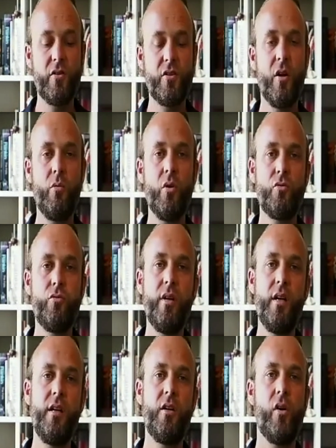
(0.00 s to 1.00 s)
So what's
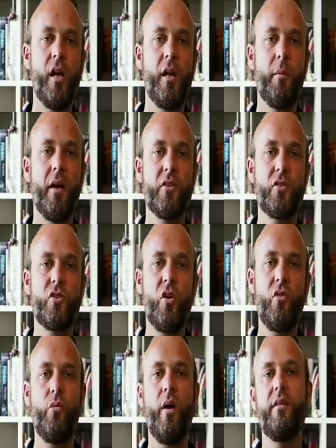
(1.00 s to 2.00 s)
really great about the
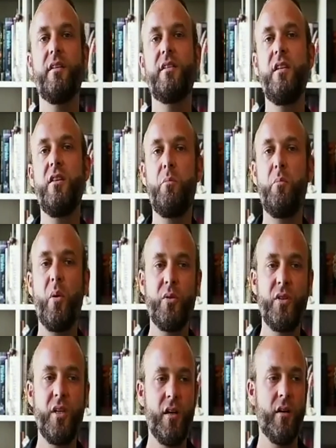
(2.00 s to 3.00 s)
software that's in the
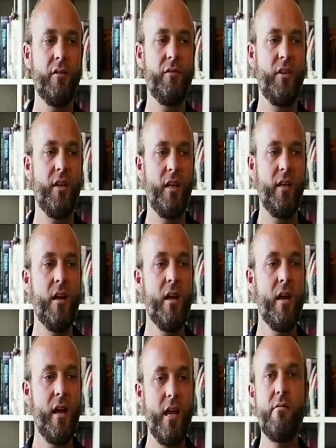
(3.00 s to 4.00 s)
body of the
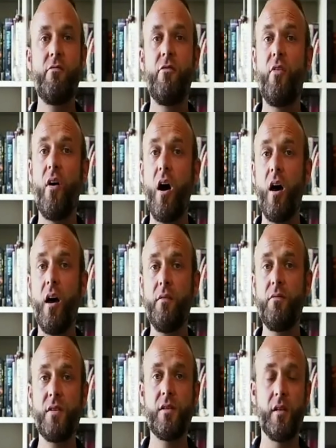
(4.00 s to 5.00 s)

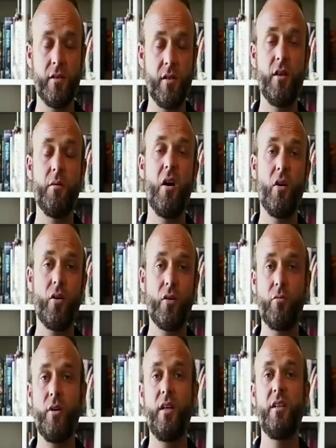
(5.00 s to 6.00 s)
EM5s, so the Mark
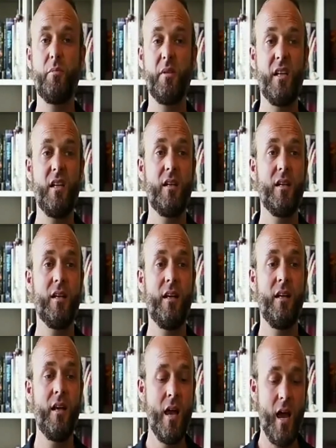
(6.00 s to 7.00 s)
3s particularly,